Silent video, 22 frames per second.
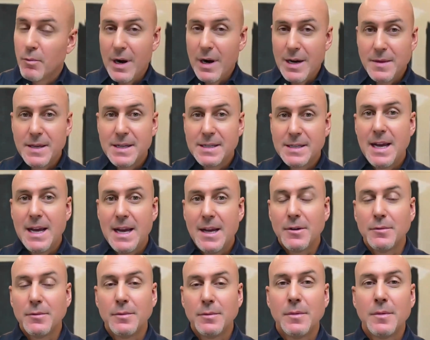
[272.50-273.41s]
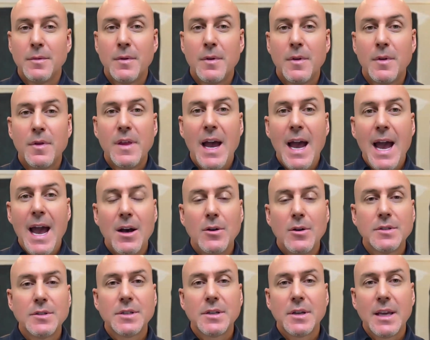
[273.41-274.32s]
Write this down. The
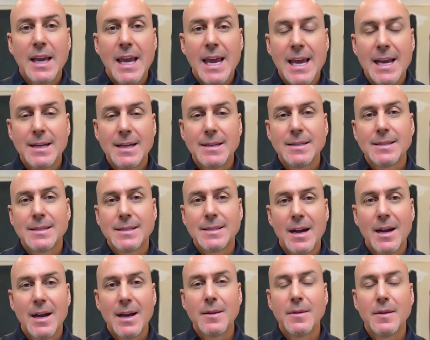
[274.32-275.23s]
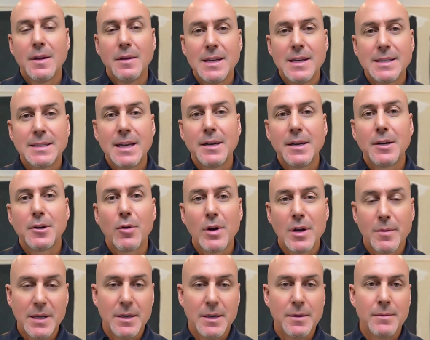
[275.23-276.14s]
house can't sign the listing
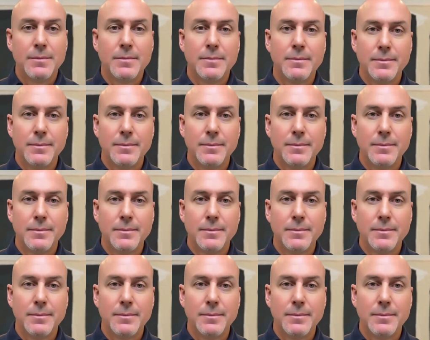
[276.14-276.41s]
agreement.